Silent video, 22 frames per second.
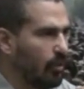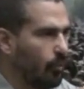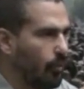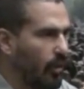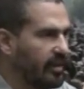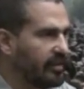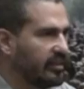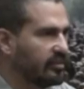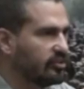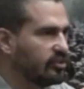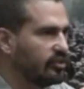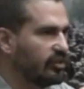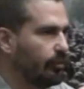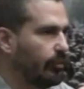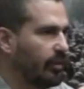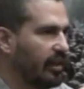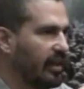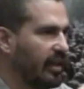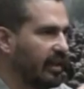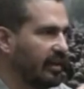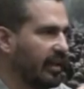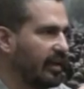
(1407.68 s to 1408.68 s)
Whiteness on the
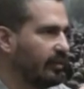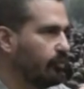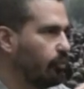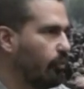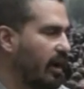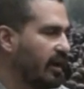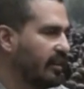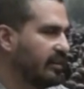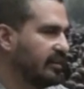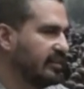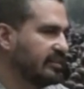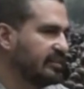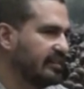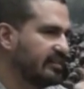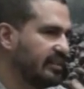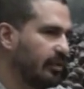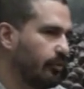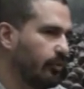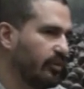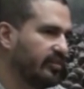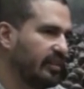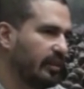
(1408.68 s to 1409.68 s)
one hand, and whiteness, as
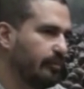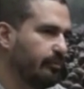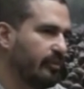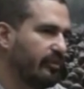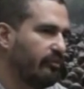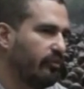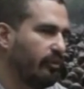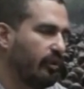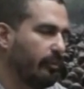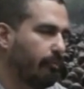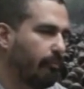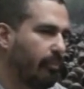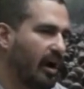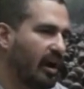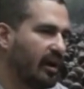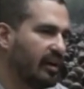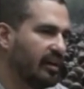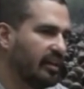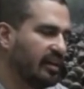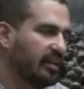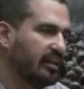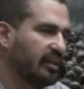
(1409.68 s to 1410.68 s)
I was saying before,
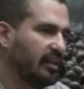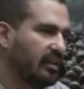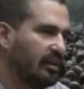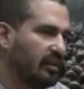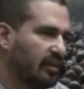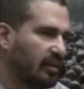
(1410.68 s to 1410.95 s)
partly